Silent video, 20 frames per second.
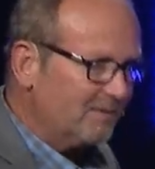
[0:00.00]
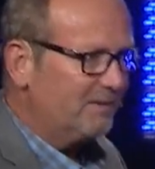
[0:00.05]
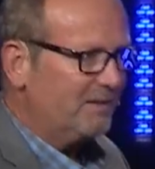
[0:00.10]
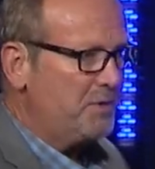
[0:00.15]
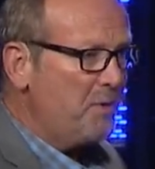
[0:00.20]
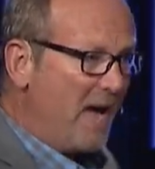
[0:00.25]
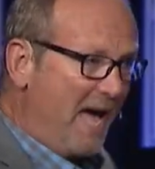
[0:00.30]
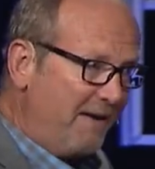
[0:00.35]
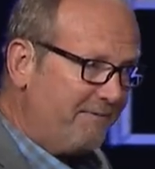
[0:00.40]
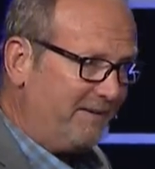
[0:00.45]

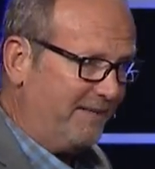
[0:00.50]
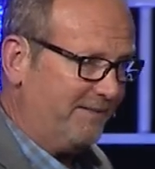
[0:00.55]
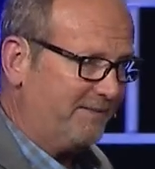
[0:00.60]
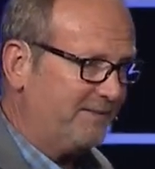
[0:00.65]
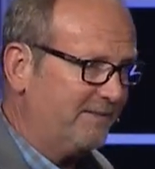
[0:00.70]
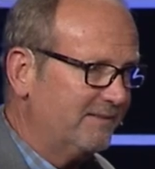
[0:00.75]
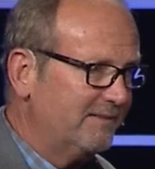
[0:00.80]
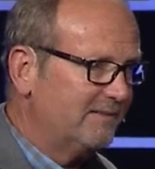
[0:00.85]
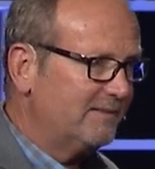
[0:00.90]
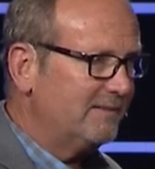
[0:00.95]
you have
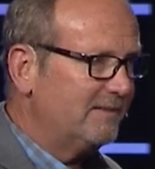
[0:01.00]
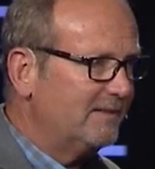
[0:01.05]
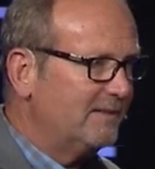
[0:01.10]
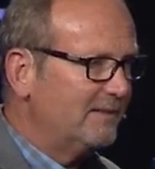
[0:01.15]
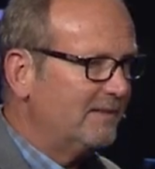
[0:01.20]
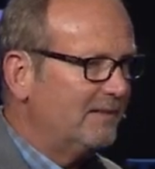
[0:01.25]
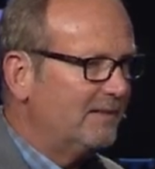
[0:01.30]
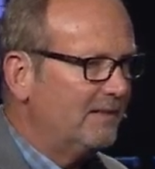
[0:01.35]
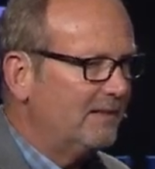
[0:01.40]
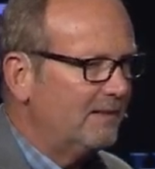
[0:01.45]
it.
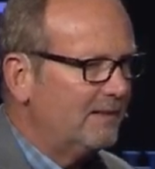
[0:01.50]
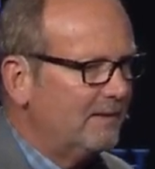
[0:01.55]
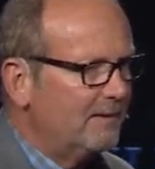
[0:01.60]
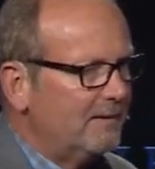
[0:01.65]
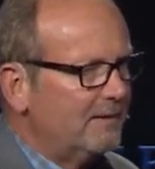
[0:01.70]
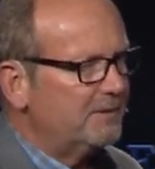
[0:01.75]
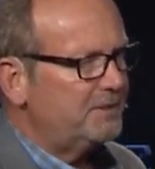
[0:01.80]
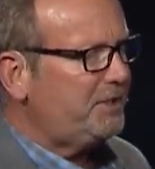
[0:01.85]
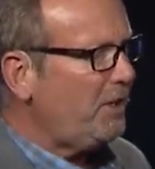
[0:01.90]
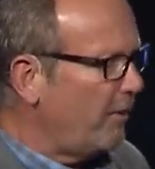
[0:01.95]

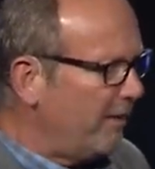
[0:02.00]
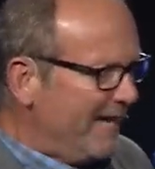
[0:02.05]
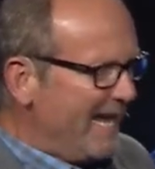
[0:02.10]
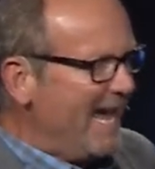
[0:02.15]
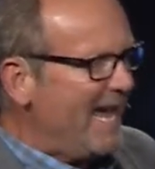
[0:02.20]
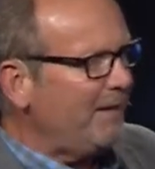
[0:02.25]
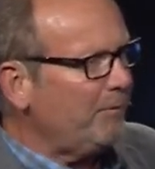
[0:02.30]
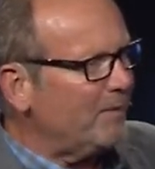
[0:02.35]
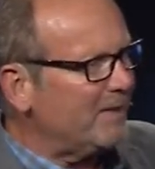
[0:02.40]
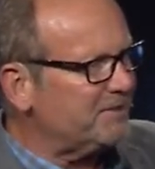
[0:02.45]
She already
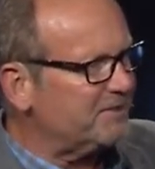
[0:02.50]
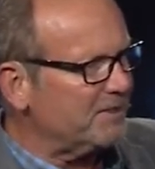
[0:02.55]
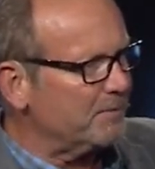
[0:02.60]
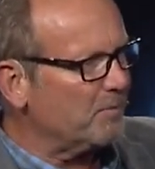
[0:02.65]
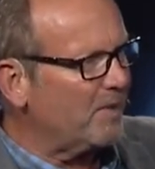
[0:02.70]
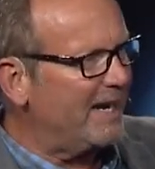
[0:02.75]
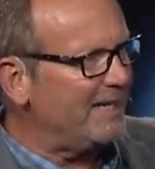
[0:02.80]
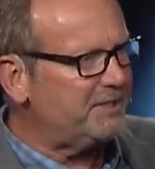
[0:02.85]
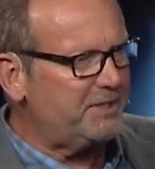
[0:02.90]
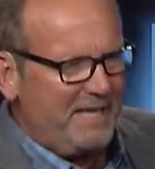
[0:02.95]
had wisdom,
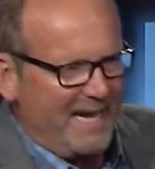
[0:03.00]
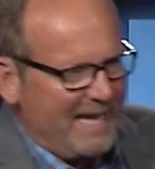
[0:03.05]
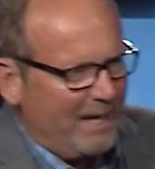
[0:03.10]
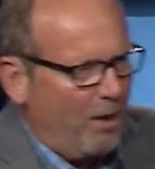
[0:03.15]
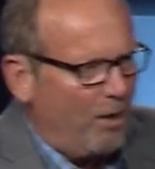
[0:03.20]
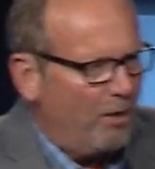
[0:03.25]
right? She had